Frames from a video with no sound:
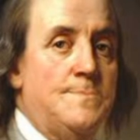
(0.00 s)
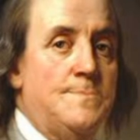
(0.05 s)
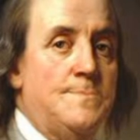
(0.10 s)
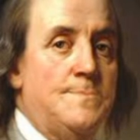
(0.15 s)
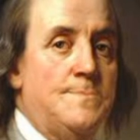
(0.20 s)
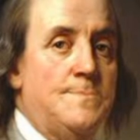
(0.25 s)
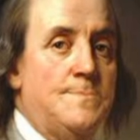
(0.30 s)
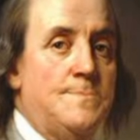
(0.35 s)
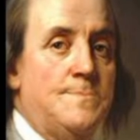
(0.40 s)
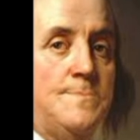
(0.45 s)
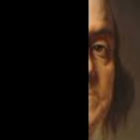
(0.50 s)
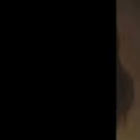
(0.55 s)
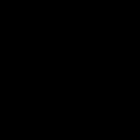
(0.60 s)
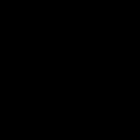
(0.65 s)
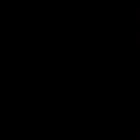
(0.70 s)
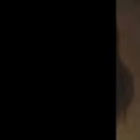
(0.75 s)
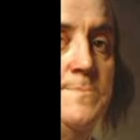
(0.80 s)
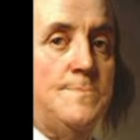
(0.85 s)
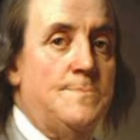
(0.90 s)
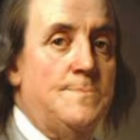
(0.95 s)

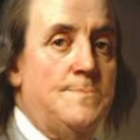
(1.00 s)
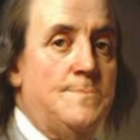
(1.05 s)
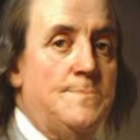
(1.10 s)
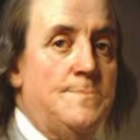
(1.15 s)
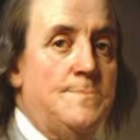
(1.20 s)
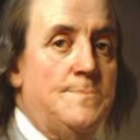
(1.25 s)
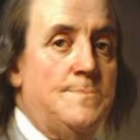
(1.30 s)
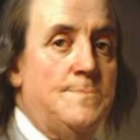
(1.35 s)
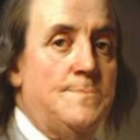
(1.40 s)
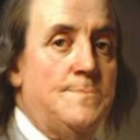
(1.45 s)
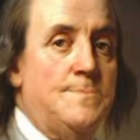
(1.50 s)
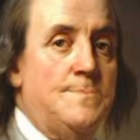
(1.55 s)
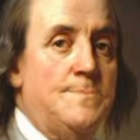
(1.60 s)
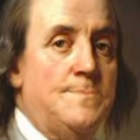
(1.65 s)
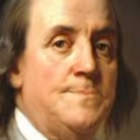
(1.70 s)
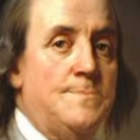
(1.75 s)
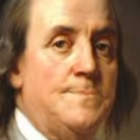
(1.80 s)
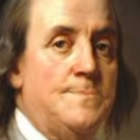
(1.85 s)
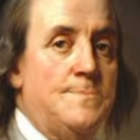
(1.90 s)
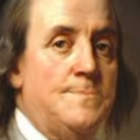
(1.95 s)

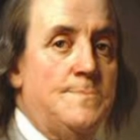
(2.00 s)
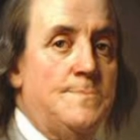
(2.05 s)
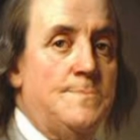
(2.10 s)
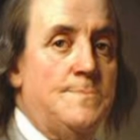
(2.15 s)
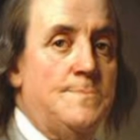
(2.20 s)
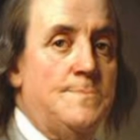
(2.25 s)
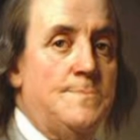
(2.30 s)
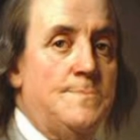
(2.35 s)
Nothing is said.